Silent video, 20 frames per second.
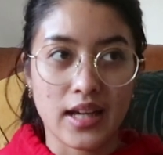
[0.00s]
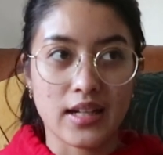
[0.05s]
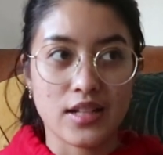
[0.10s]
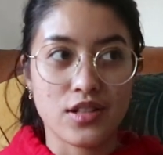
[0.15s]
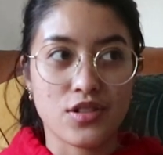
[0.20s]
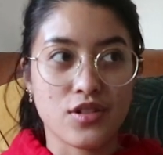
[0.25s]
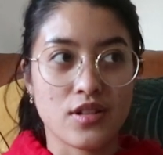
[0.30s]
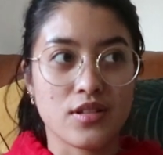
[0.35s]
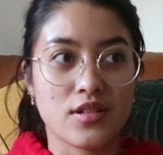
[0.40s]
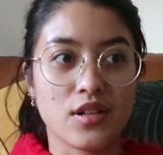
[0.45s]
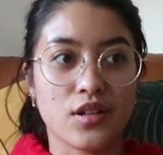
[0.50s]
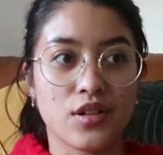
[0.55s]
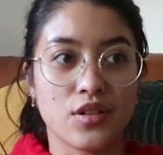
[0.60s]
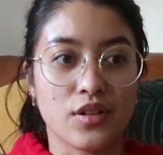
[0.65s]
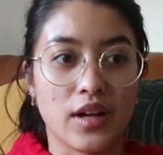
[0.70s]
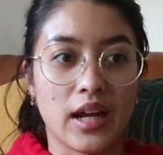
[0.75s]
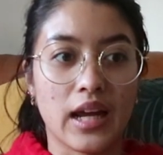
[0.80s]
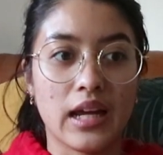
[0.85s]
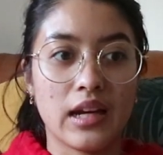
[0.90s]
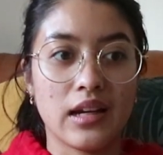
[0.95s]
And it's just a
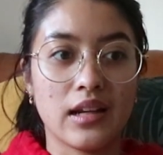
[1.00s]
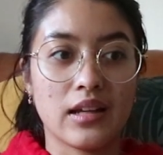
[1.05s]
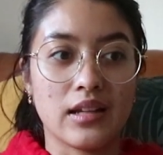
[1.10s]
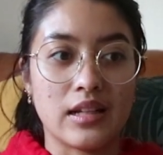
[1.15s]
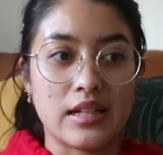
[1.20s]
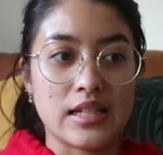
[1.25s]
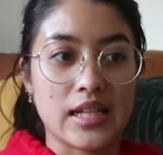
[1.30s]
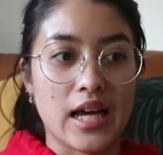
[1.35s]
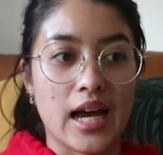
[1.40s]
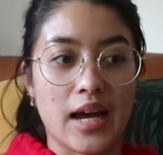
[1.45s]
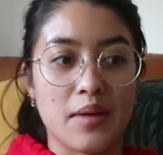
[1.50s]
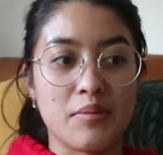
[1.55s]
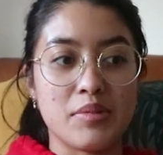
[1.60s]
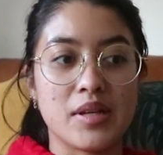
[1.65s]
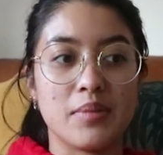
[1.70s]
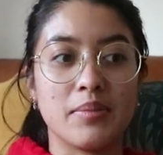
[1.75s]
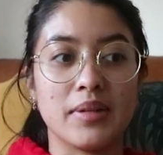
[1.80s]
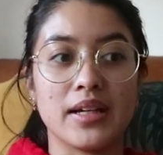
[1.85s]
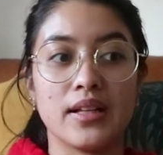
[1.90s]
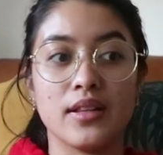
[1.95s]
great time
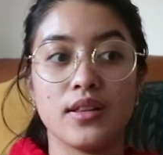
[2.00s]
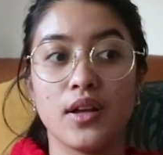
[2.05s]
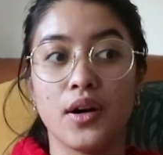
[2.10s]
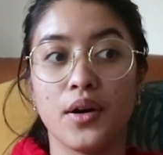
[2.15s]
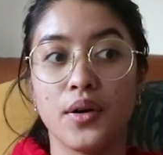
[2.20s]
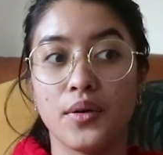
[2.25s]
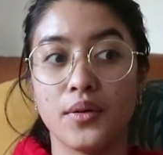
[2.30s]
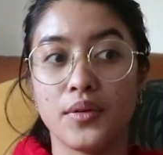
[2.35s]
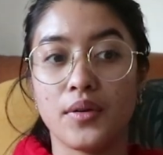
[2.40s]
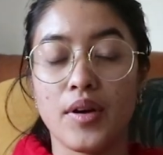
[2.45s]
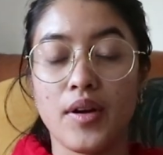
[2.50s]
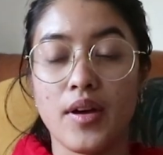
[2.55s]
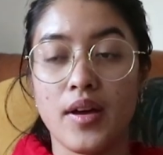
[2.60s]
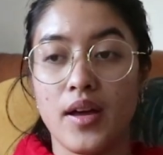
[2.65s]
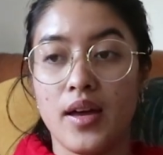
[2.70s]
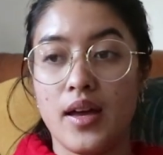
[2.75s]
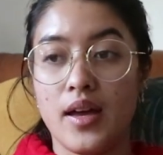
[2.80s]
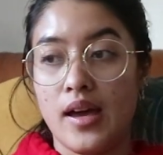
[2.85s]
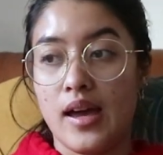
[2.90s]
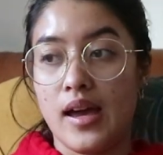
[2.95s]
to be alone
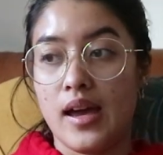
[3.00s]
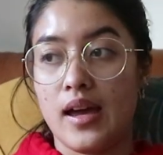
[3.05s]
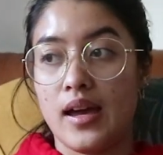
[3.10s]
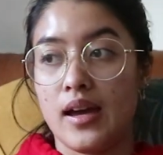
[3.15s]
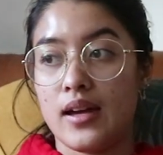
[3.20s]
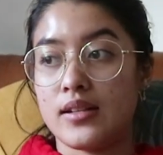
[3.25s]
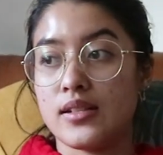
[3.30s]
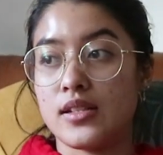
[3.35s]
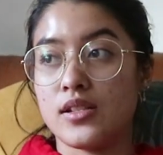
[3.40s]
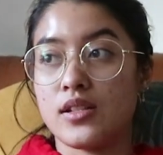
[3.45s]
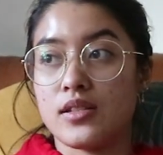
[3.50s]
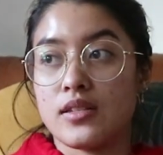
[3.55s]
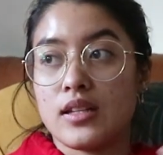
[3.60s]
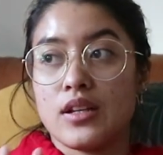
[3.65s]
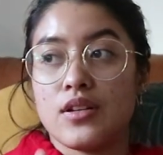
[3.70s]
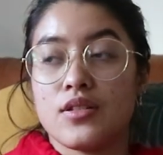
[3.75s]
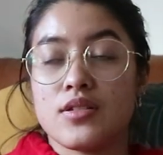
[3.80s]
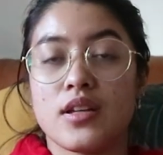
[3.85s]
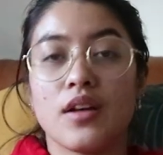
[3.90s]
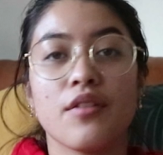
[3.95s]
and to just
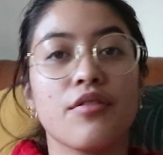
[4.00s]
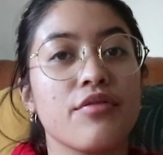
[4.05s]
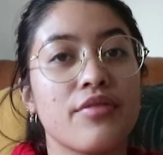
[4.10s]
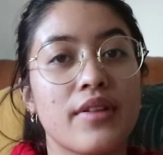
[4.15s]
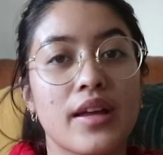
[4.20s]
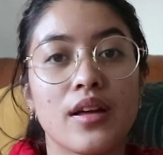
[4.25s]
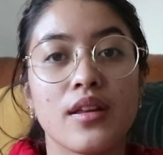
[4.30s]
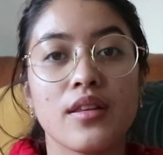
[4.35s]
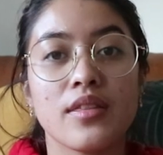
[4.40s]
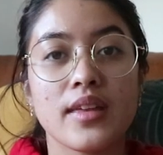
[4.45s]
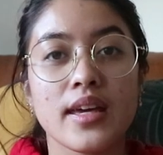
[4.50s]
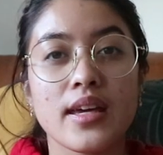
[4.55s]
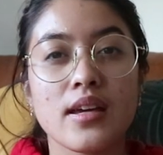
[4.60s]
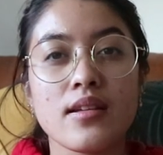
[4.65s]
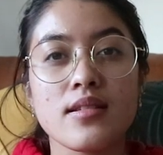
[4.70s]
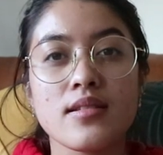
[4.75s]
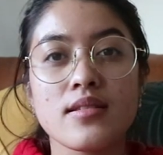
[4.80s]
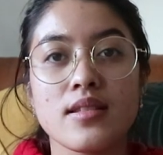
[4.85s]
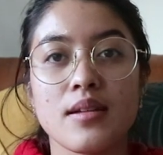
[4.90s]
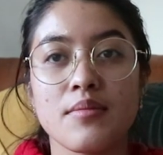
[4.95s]
let yourself feel
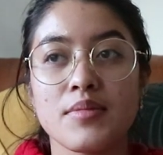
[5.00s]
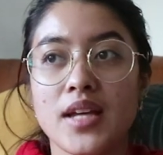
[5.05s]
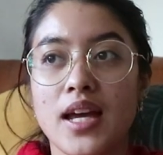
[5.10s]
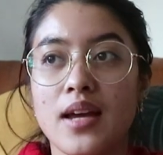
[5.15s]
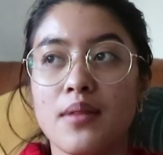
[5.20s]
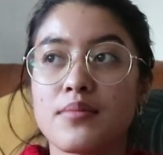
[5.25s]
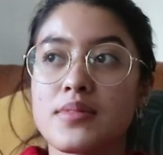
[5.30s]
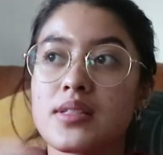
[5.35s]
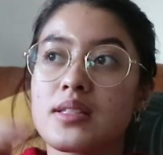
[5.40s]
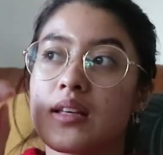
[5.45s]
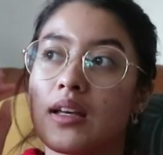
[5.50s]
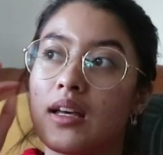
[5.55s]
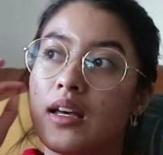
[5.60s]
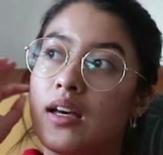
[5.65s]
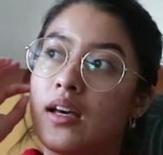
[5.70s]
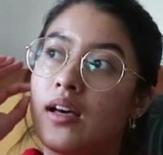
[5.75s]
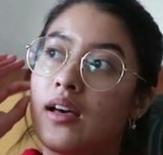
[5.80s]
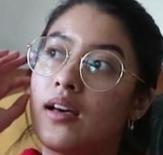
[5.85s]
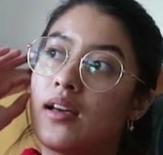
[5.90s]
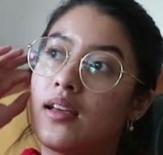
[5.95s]
things. Sometimes
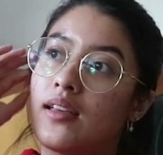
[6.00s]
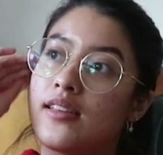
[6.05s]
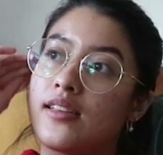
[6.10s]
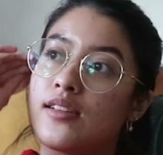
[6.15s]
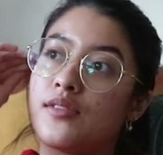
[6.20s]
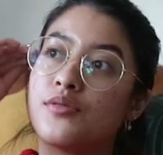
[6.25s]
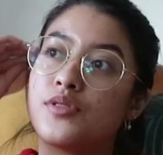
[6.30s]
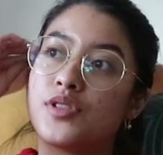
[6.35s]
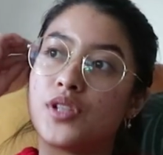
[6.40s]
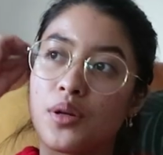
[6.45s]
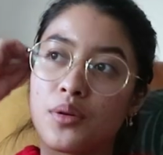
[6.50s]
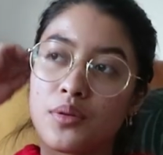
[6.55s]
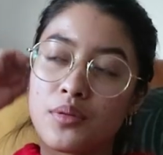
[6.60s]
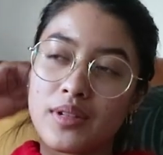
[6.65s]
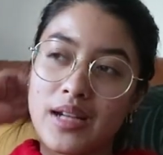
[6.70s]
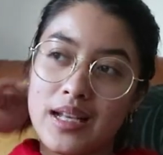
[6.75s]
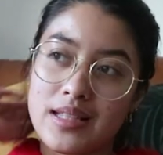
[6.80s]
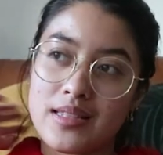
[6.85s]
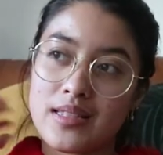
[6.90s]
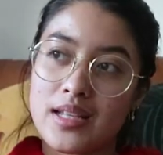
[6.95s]
you
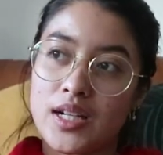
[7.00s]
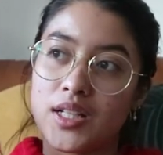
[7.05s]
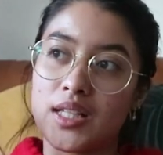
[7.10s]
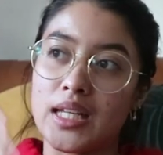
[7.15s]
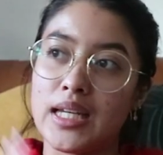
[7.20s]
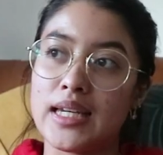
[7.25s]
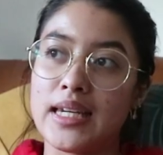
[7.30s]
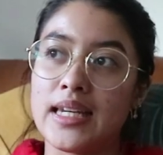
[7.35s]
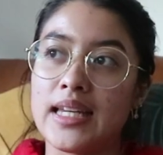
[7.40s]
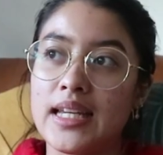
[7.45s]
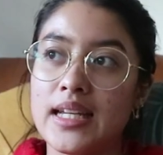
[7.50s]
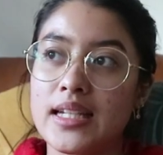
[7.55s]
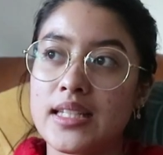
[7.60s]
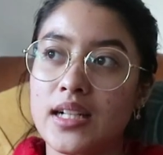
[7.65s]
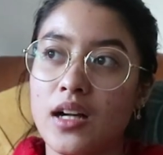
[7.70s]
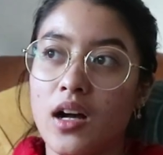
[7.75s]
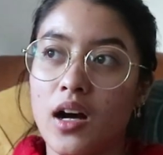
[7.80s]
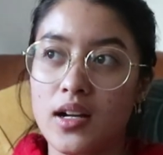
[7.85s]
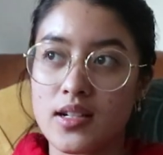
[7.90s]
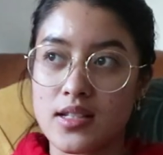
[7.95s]
don't necessarily need
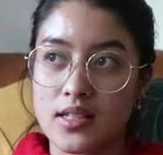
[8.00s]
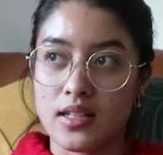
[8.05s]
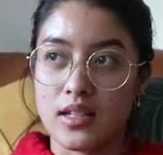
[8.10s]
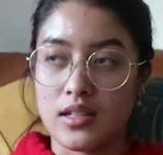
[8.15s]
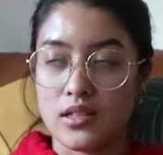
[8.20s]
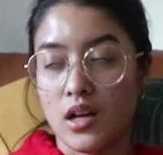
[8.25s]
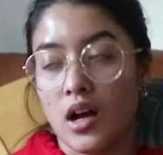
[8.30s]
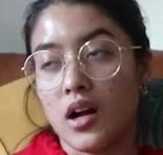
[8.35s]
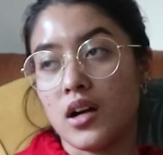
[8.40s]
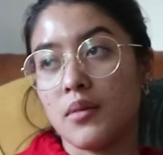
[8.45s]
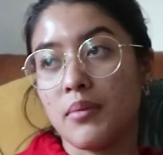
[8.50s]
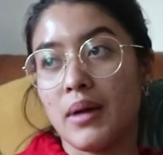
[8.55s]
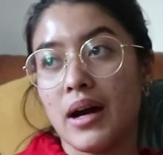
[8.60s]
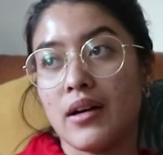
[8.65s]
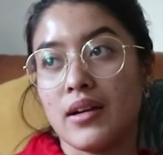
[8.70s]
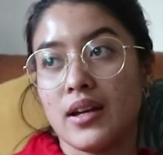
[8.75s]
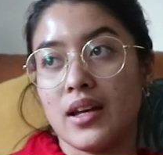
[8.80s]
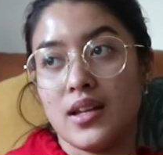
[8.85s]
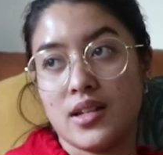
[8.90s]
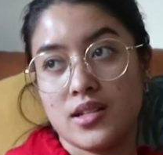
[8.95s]
to constantly talk
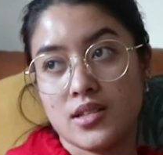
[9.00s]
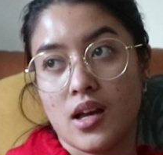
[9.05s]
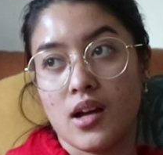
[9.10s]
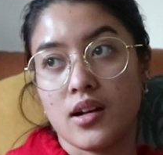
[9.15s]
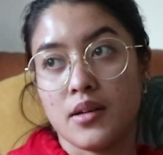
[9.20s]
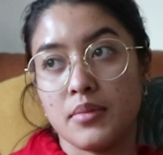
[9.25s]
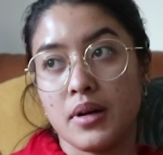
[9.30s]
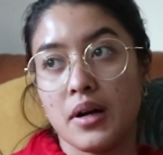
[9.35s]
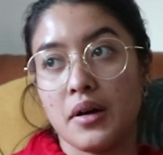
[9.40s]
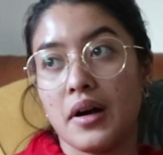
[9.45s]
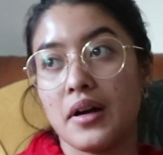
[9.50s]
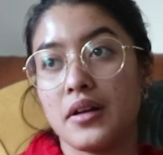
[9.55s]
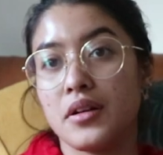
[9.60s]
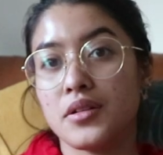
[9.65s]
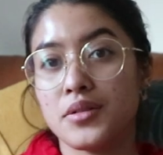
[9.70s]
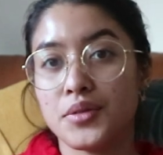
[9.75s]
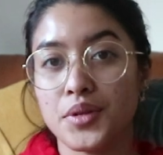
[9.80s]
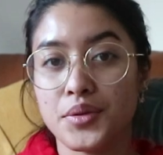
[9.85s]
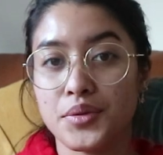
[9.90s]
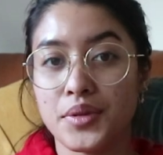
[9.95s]
about it and talk about how
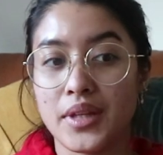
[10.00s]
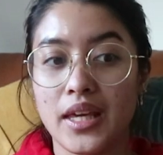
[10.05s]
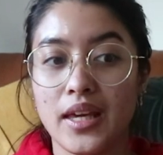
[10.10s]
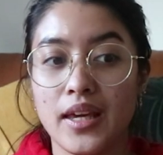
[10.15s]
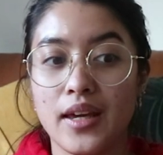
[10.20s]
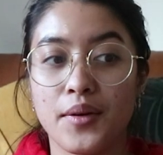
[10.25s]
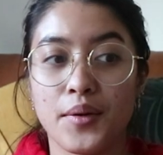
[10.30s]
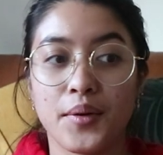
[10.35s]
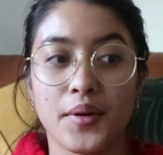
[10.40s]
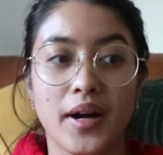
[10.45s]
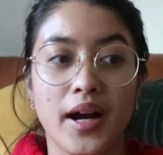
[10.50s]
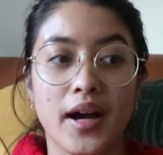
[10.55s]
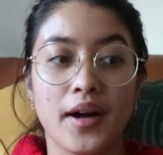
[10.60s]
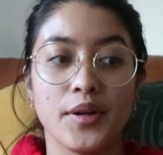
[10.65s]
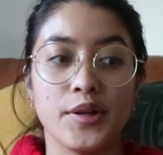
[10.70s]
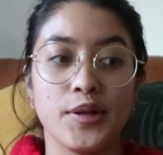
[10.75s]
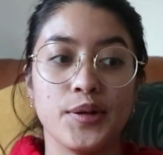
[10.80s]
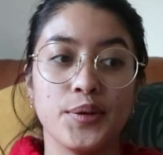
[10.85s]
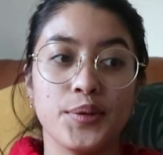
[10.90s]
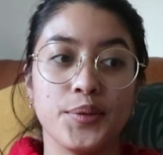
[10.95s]
you're lonely or
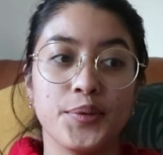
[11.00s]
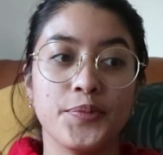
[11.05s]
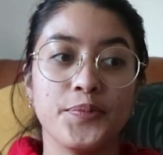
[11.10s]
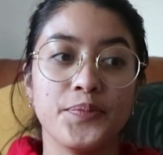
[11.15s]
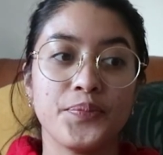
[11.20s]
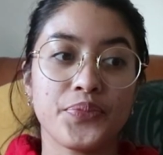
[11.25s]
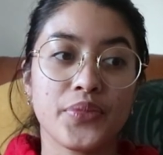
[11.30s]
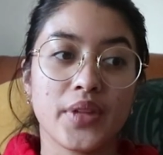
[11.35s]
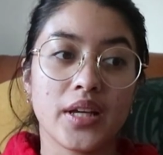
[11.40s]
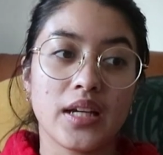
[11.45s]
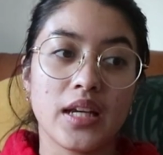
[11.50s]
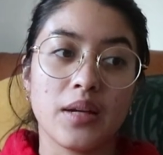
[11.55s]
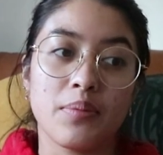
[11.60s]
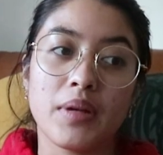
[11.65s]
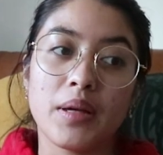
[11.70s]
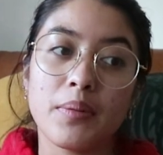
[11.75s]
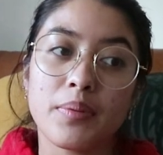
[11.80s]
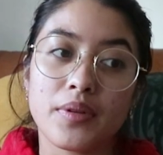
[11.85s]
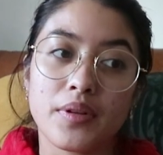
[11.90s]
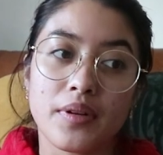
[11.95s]
how you
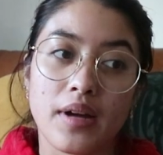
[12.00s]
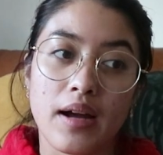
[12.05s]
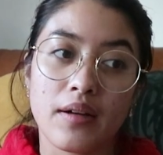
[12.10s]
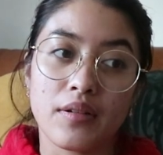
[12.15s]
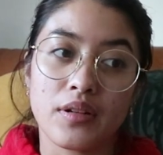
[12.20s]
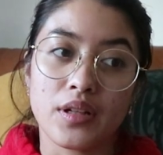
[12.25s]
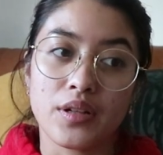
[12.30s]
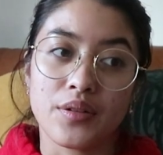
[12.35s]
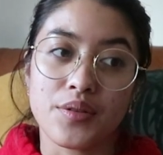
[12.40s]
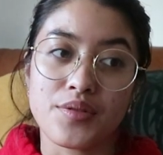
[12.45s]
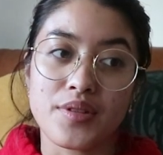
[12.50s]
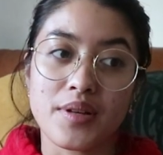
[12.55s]
need people around you.